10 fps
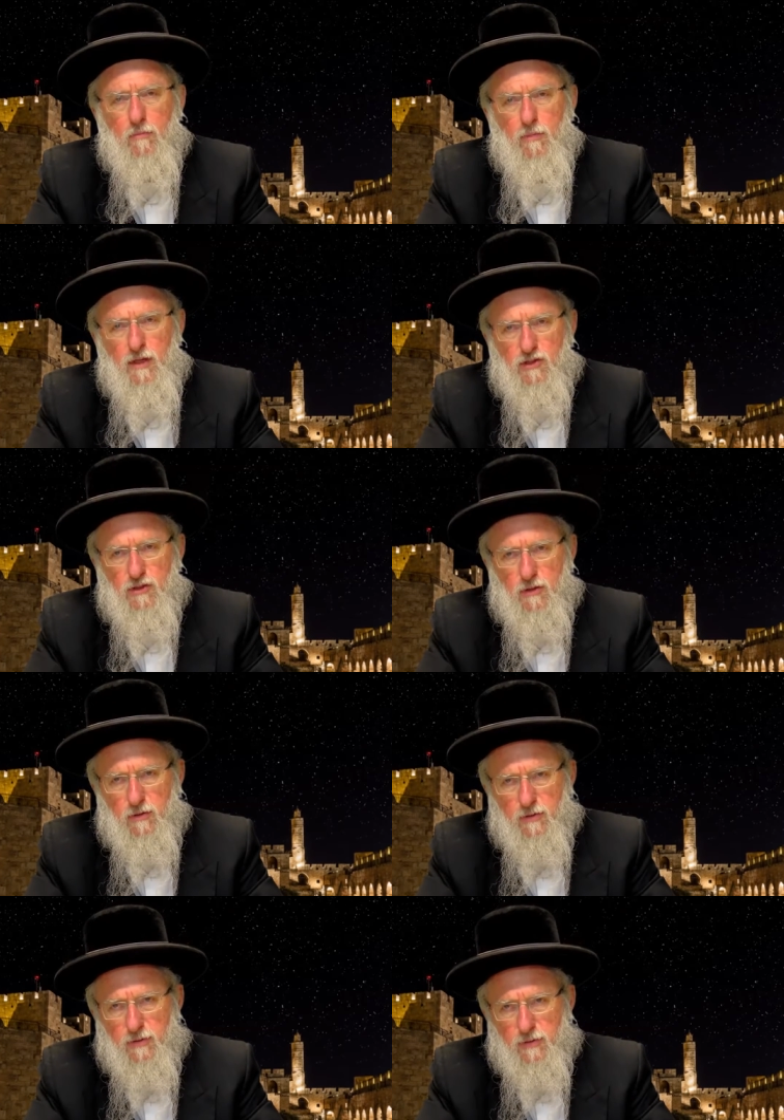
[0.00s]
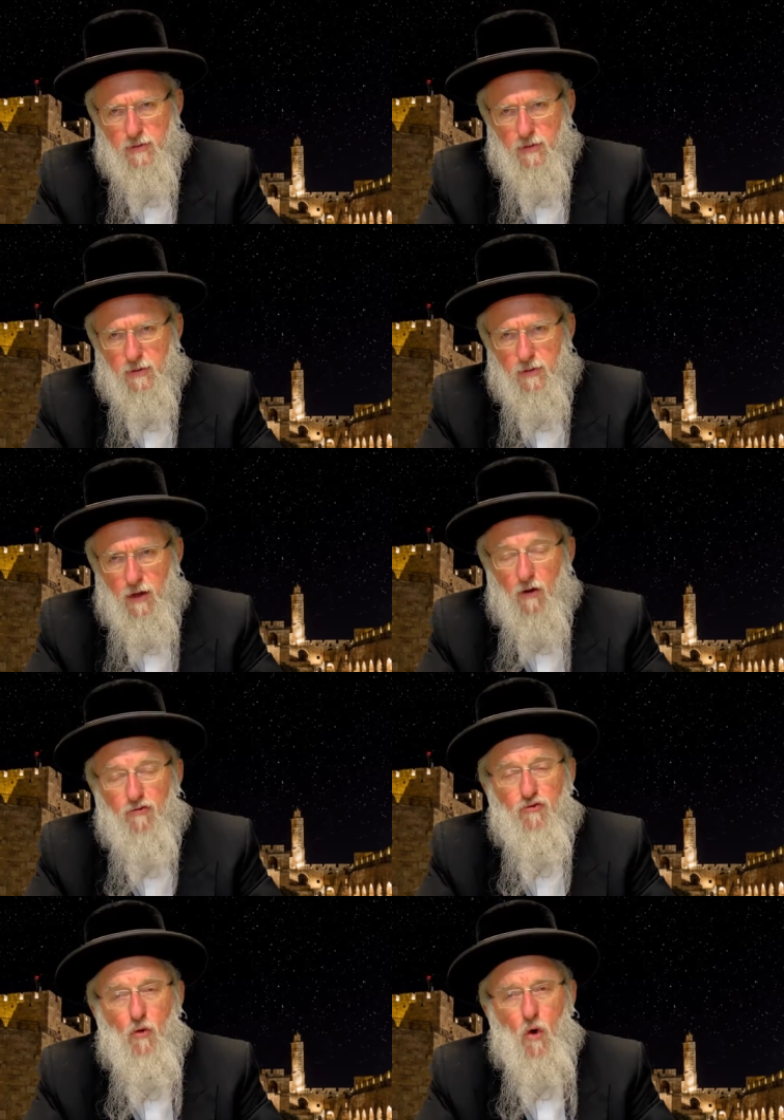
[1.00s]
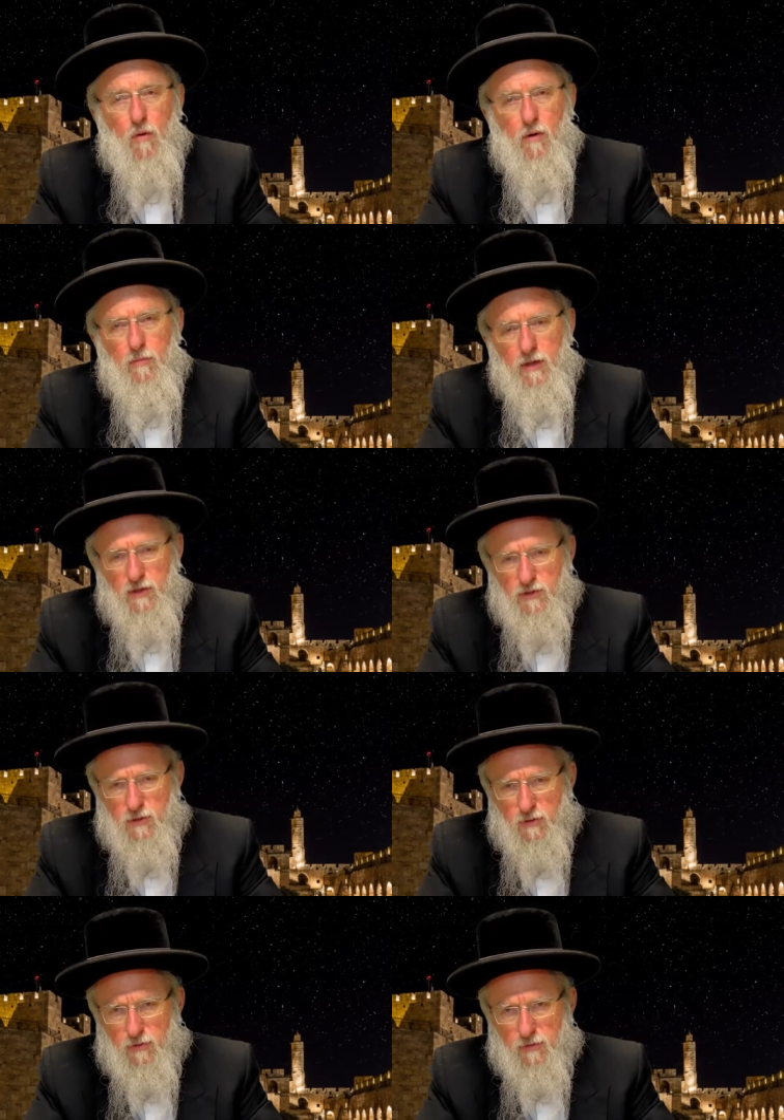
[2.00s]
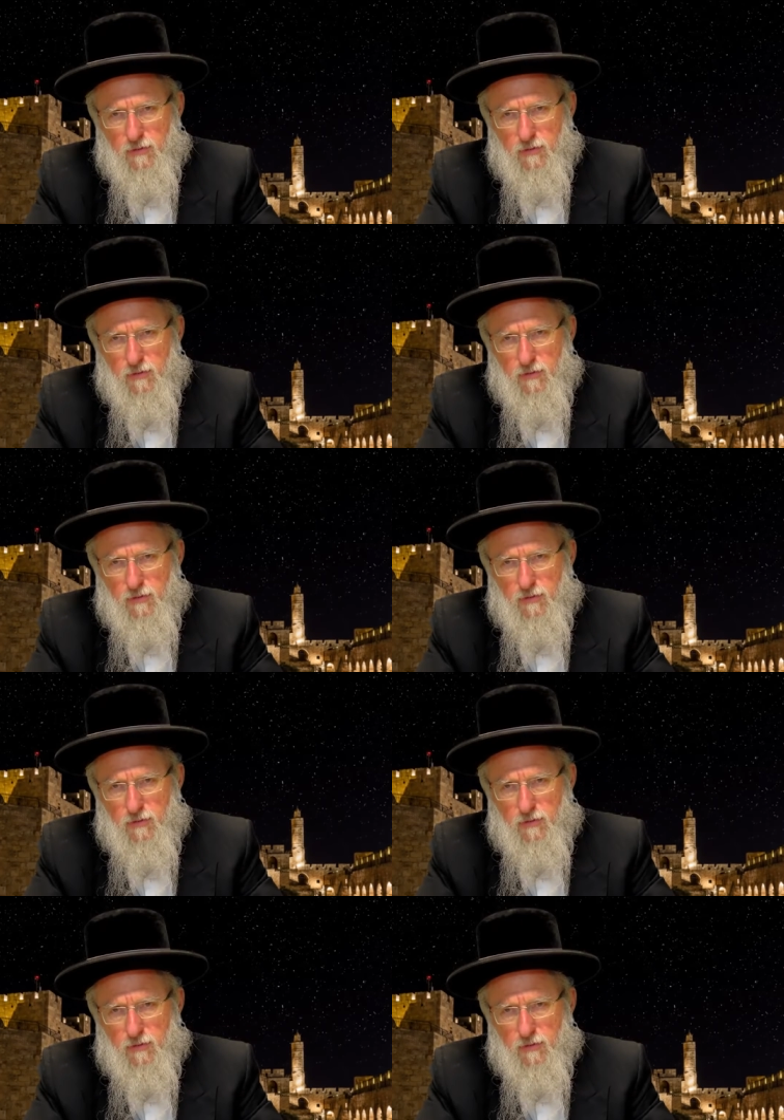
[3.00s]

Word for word: minister. A former minister.